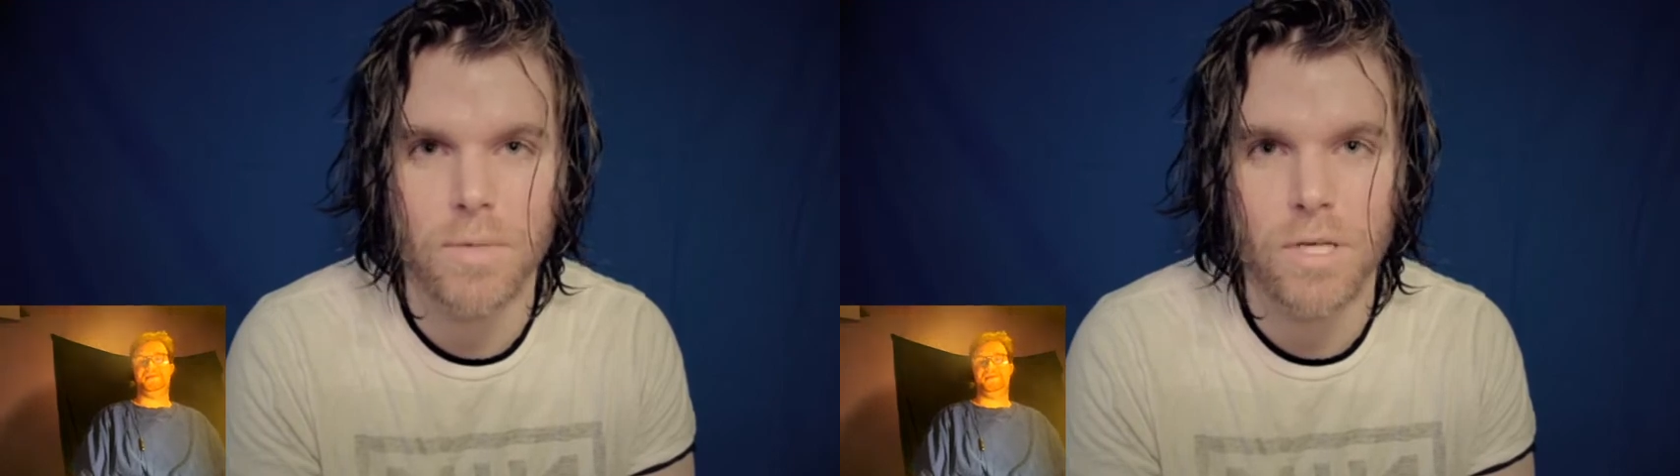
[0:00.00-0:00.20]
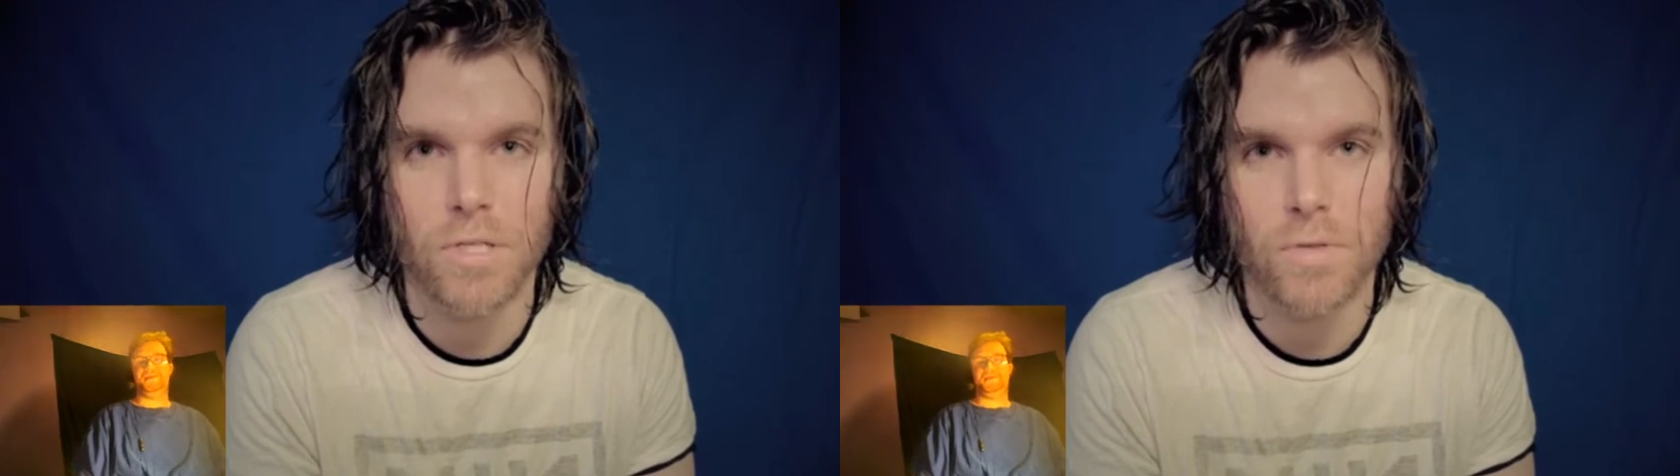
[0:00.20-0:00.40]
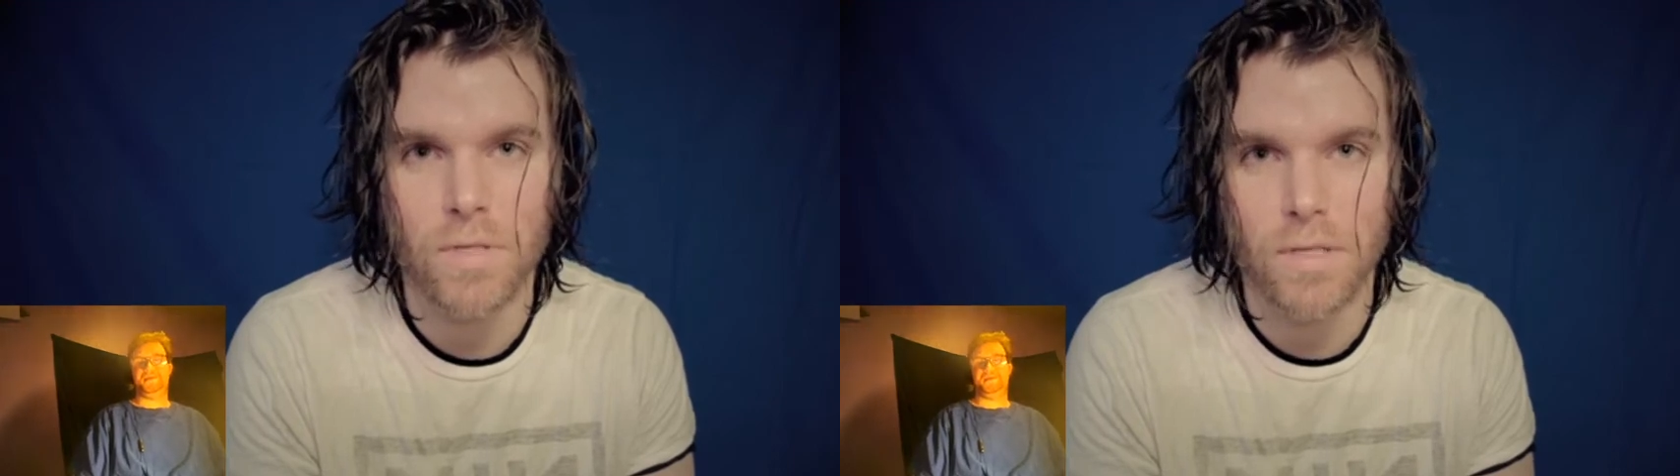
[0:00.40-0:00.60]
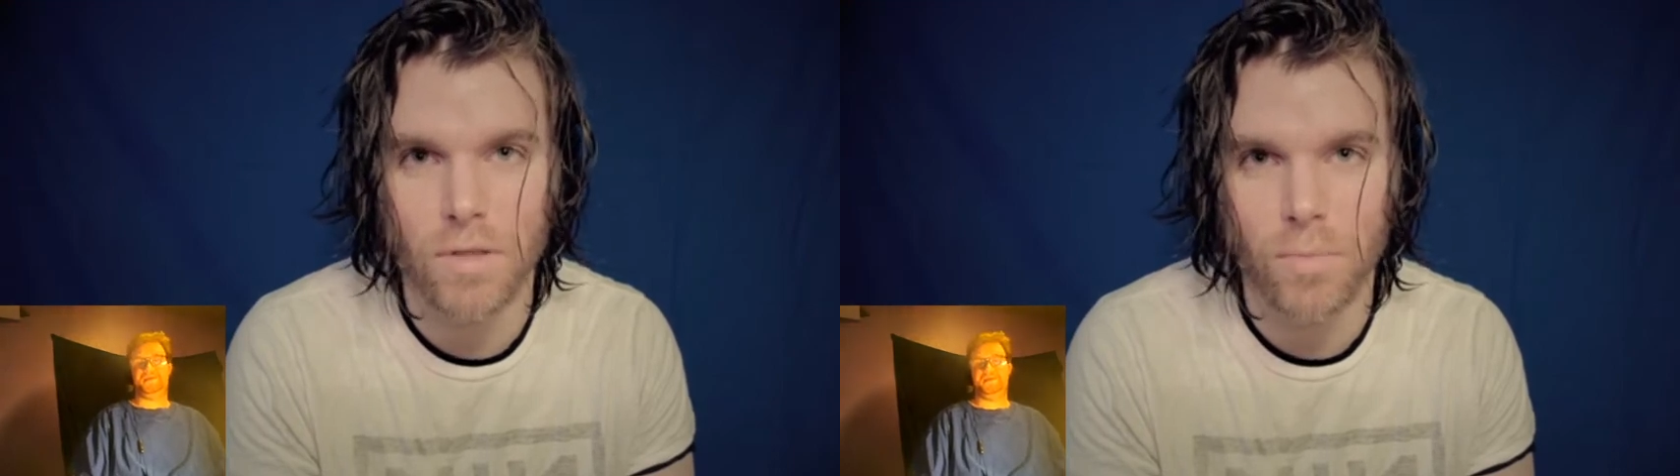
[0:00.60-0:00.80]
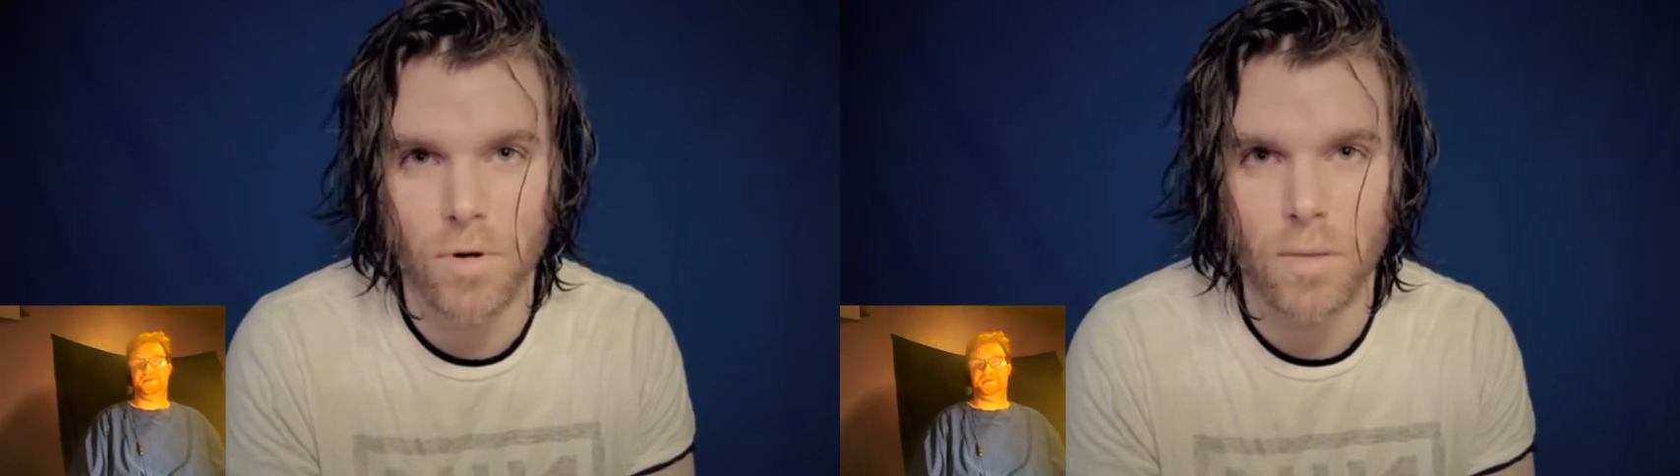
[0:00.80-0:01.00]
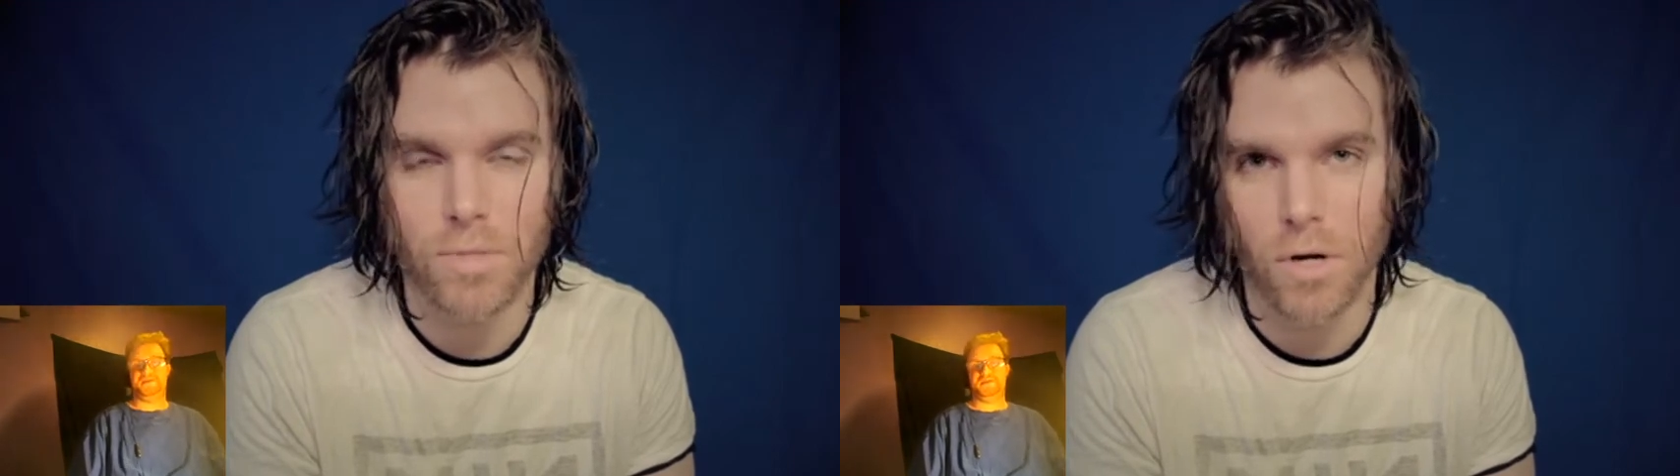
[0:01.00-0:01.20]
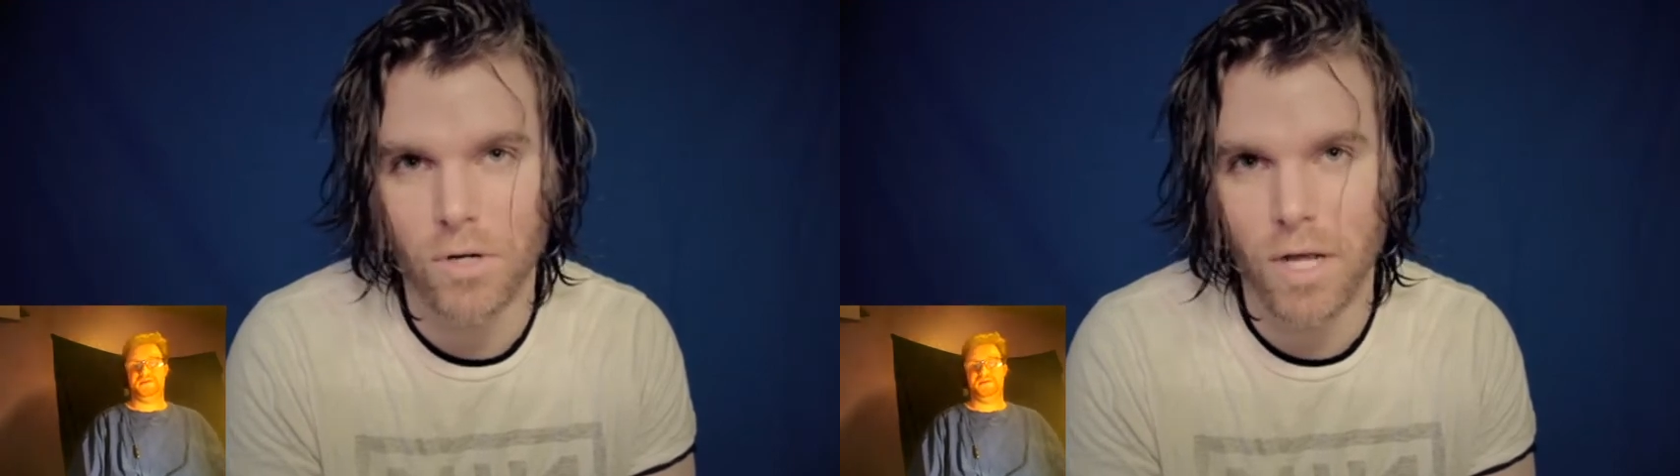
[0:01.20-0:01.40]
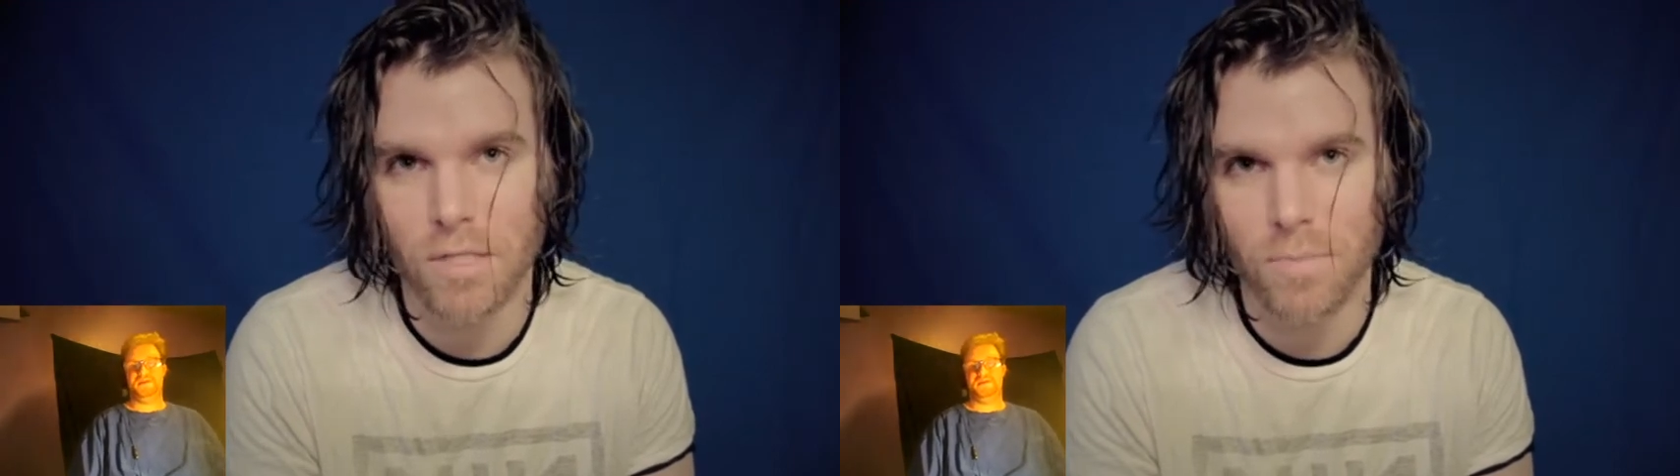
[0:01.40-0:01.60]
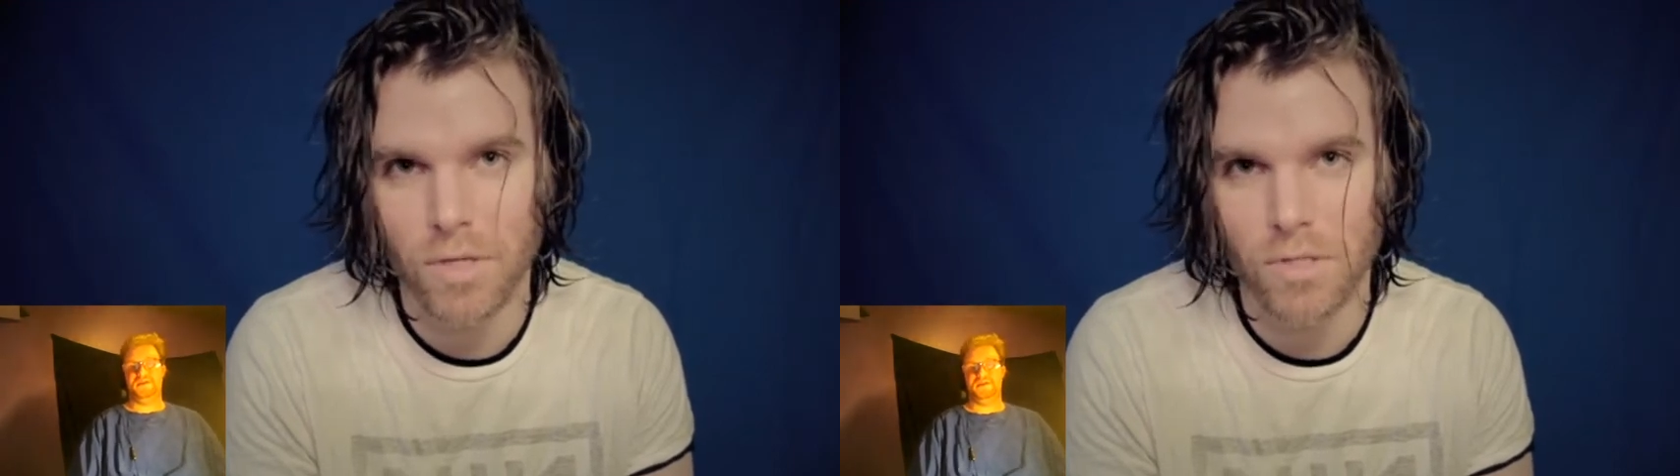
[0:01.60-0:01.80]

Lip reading: because you think that their problems aren't as big